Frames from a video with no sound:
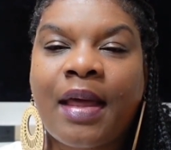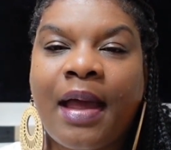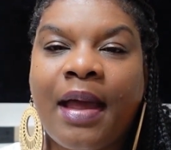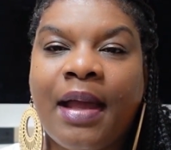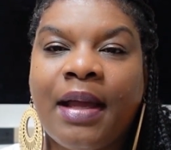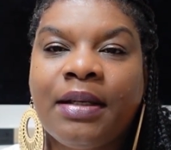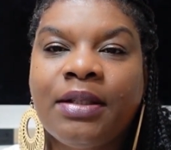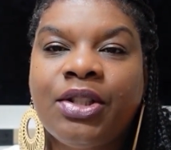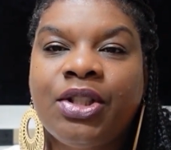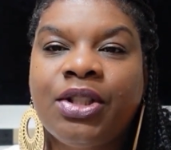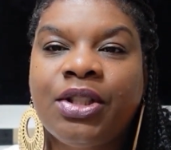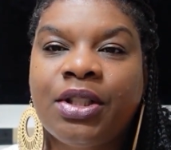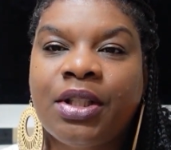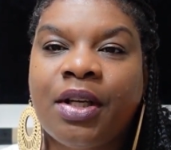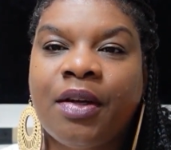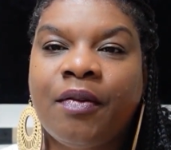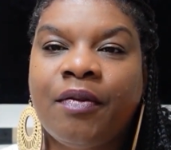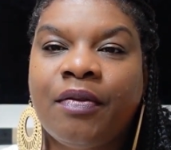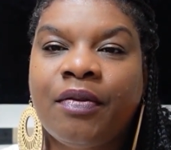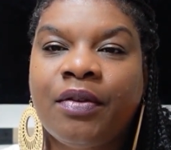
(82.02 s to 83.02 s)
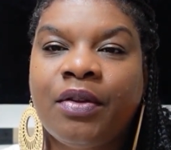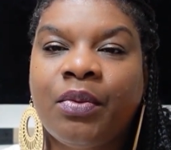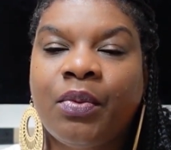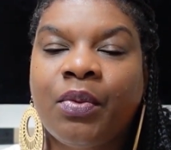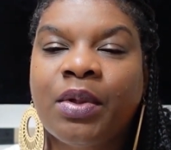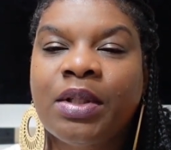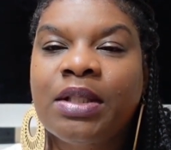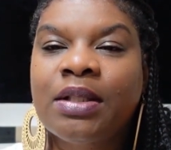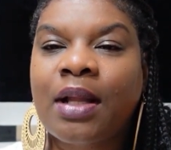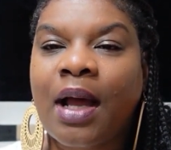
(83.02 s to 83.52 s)
that shift
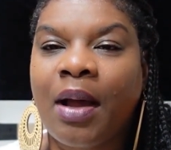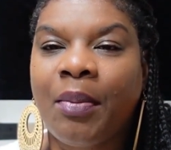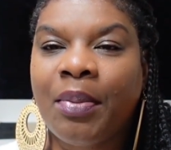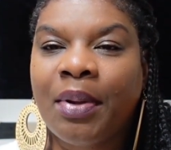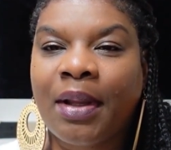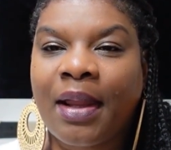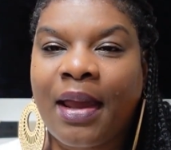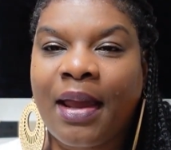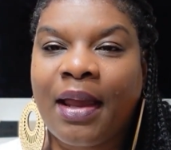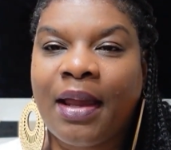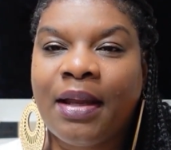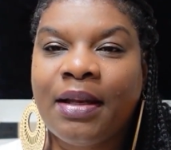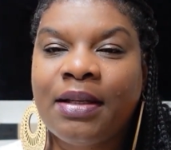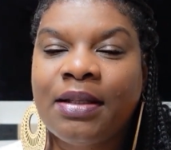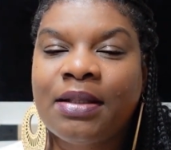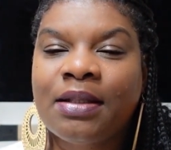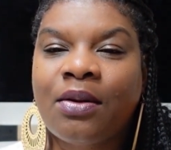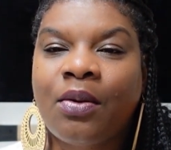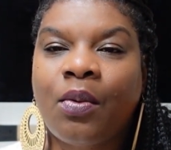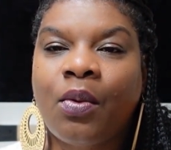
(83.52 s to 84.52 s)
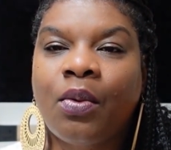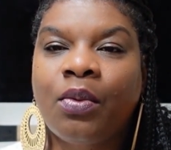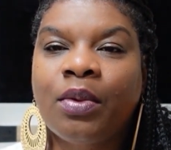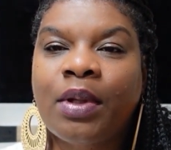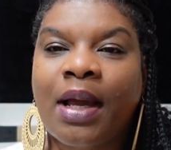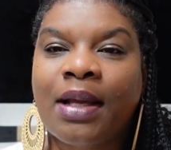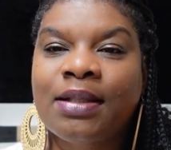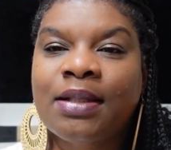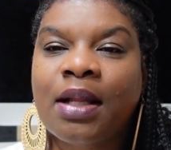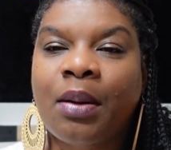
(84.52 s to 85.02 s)
was not planned, so
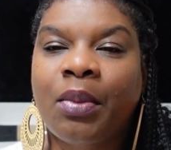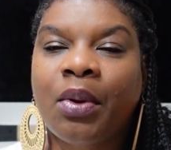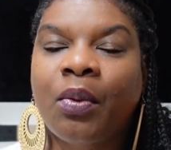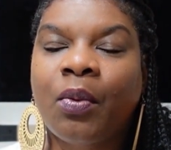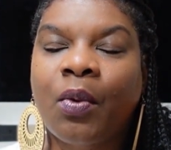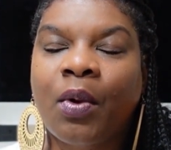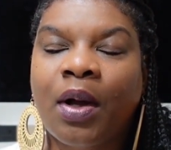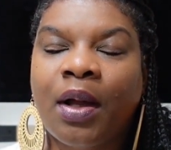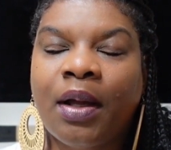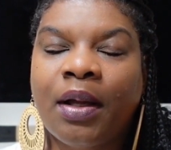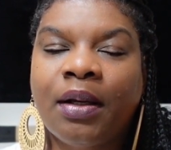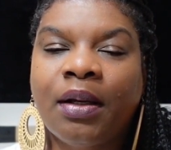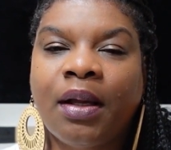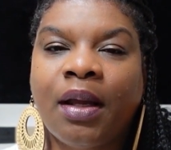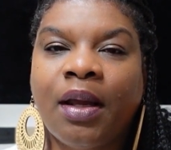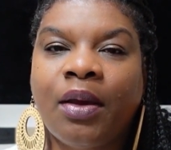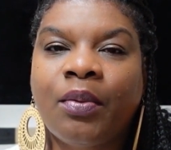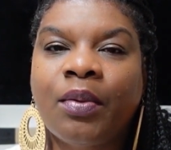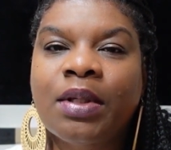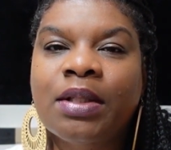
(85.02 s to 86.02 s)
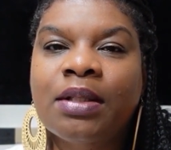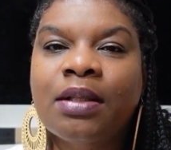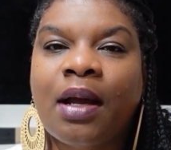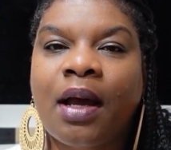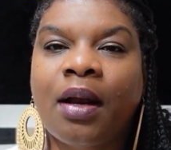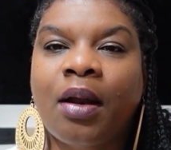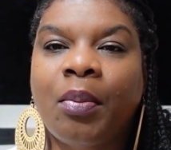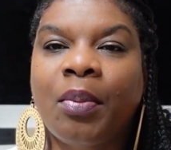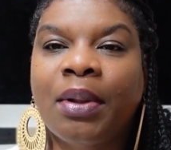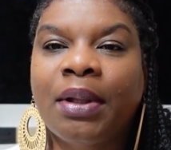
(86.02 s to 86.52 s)
that's number one. It was
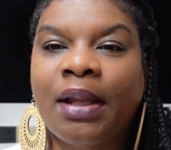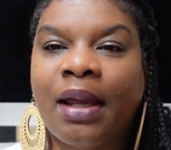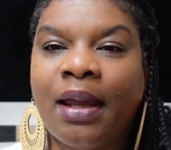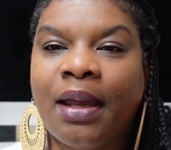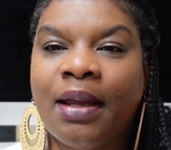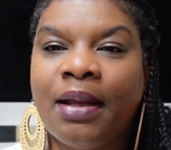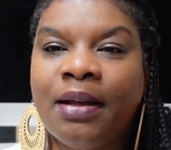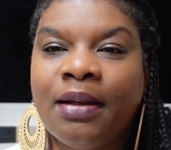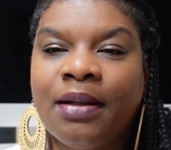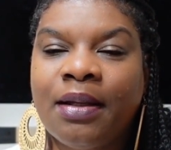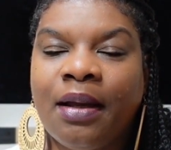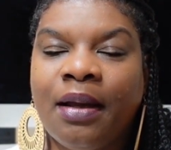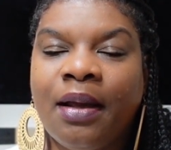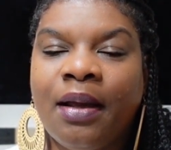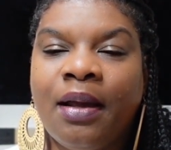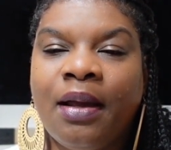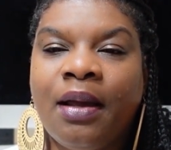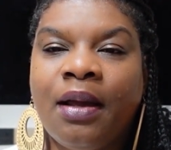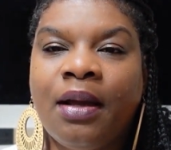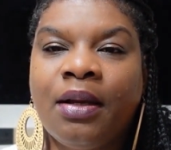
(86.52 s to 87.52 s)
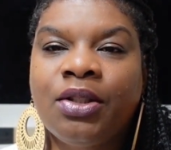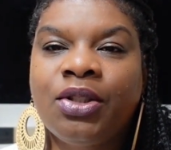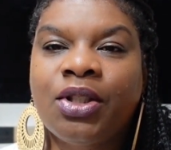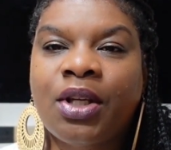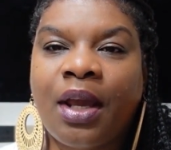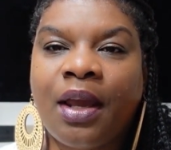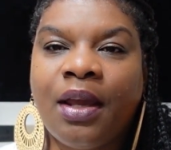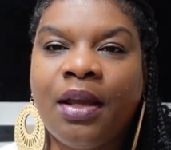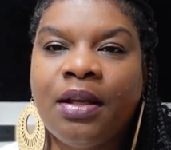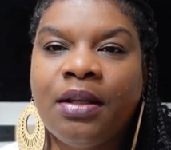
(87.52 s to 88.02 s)
not a planned
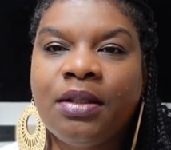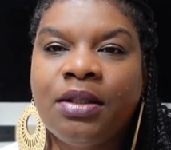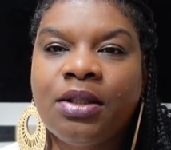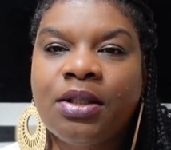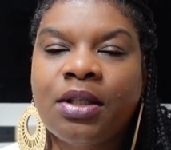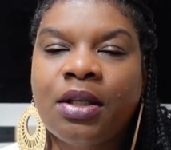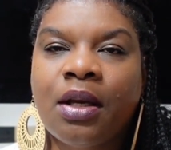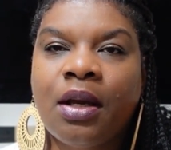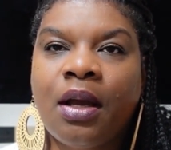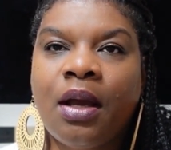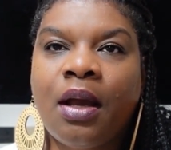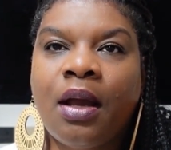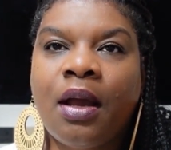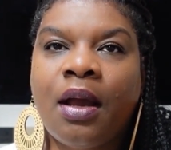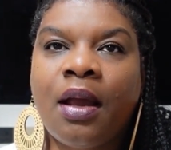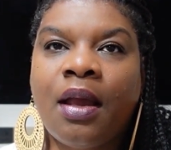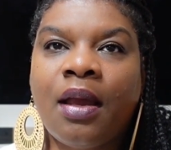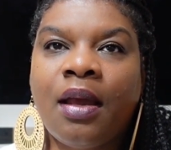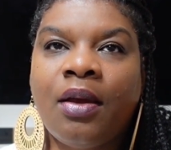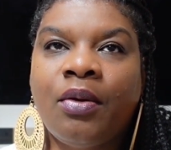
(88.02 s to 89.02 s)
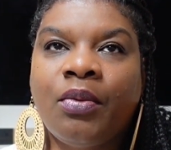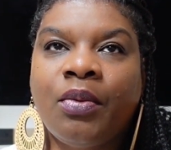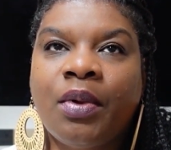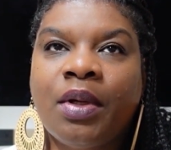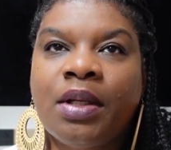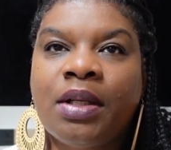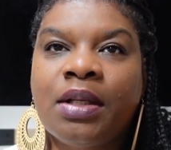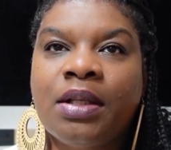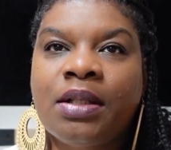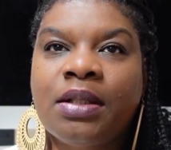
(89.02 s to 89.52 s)
change. It
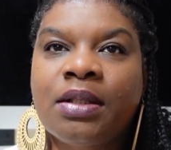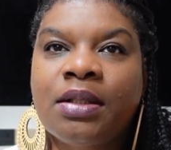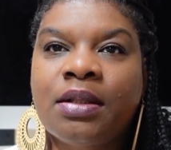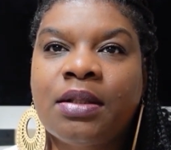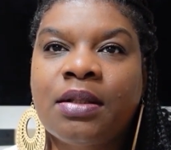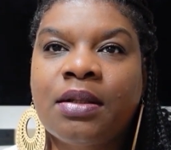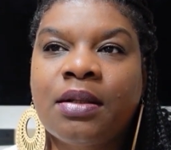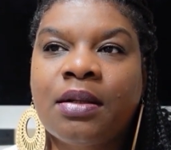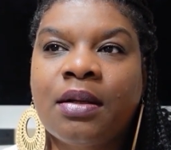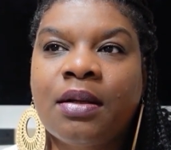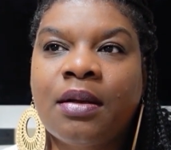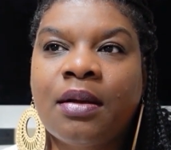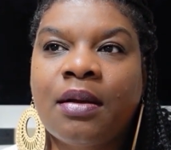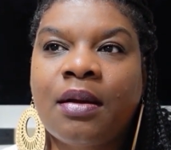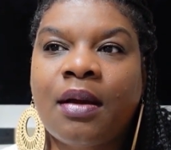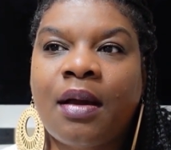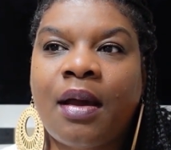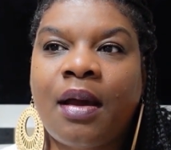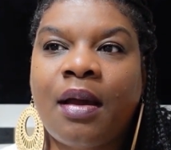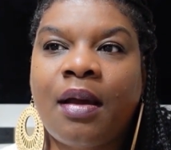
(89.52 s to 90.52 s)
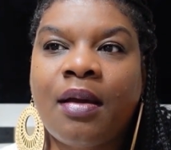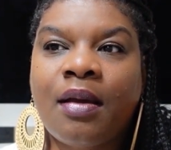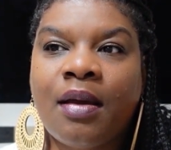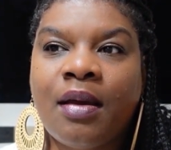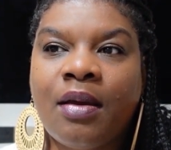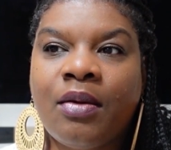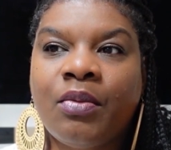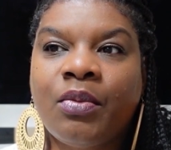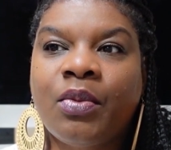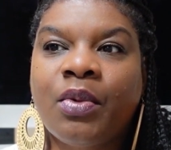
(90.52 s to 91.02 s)
was
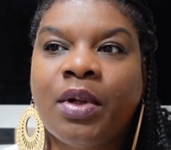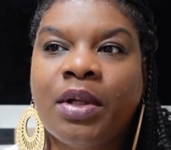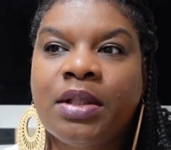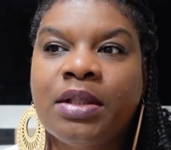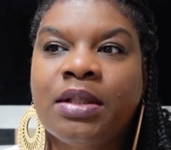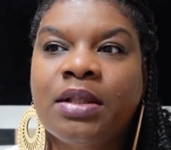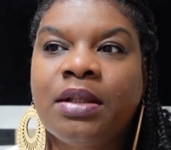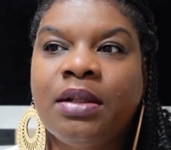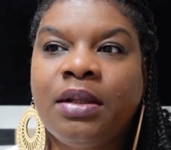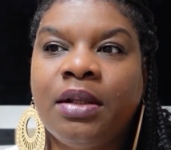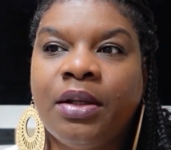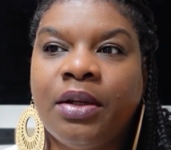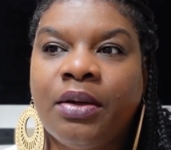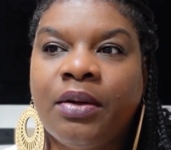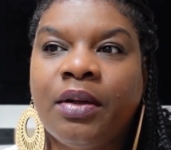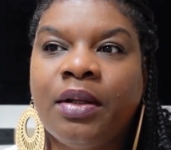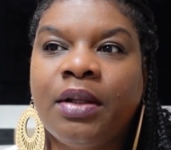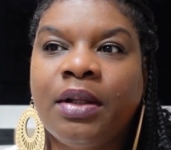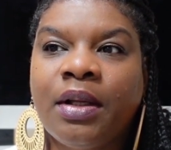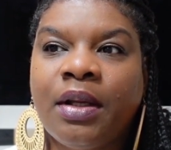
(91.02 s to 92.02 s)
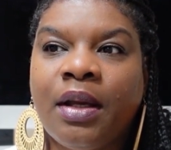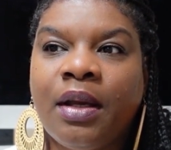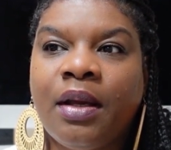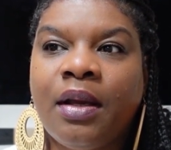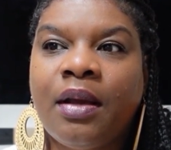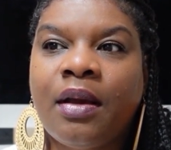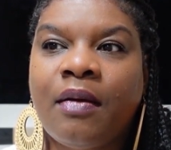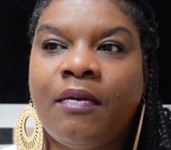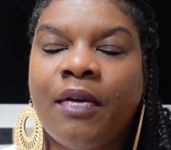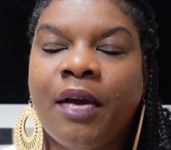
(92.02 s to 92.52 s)

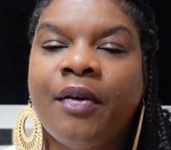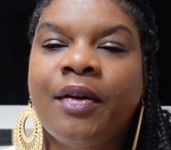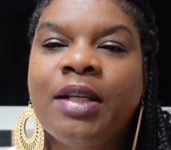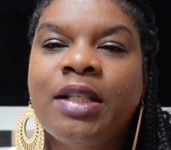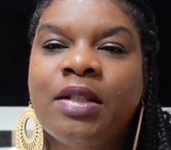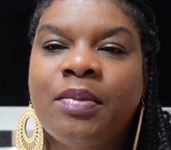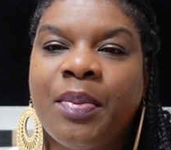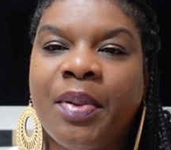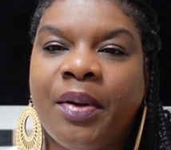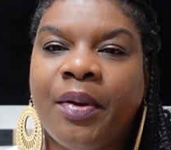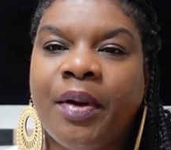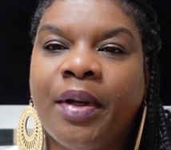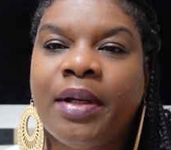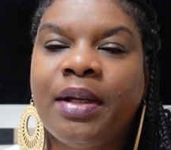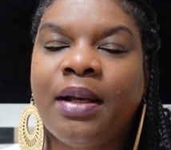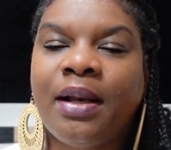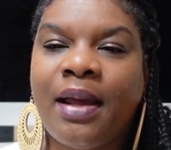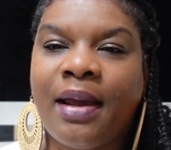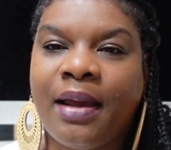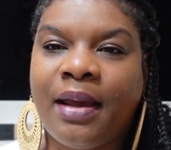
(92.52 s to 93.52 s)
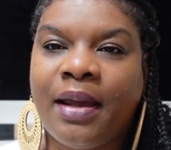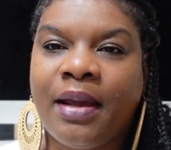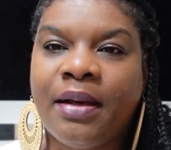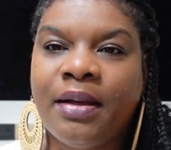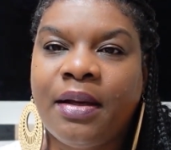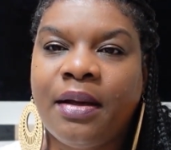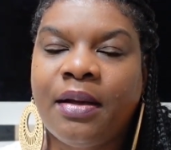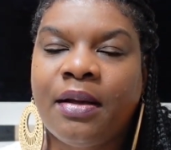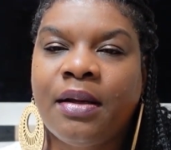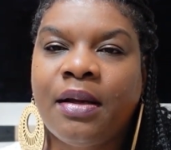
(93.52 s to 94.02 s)
literally a very
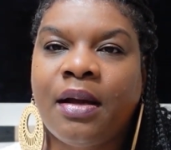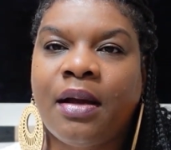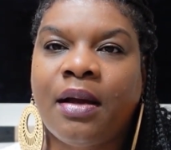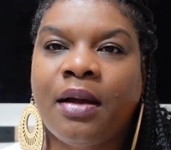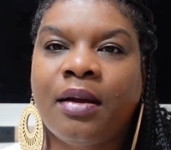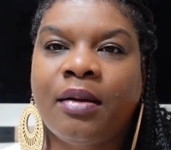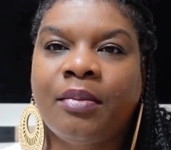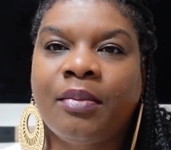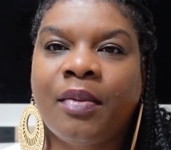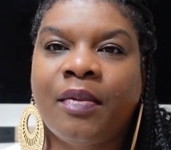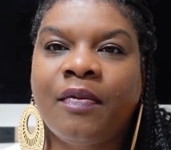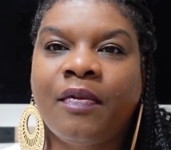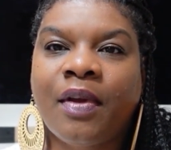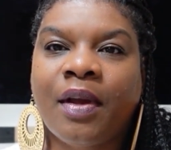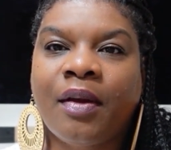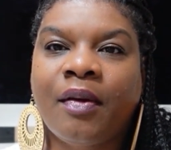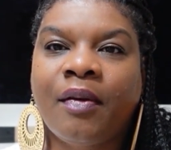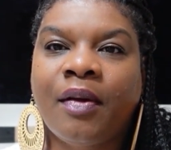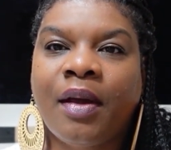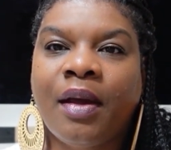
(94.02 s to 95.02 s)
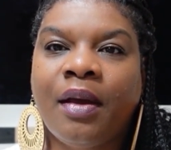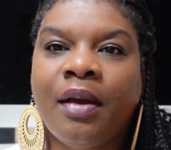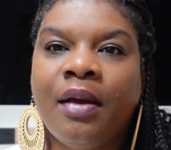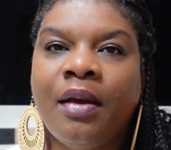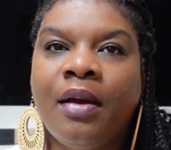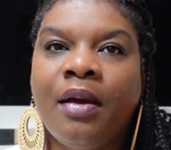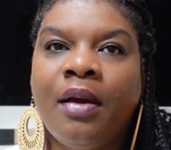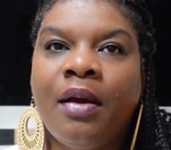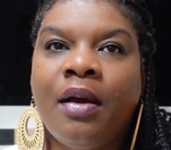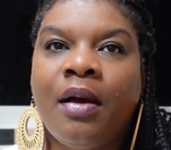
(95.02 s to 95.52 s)
spirit-led, very
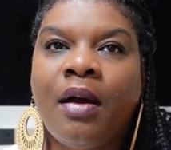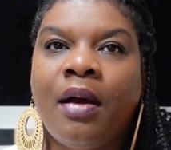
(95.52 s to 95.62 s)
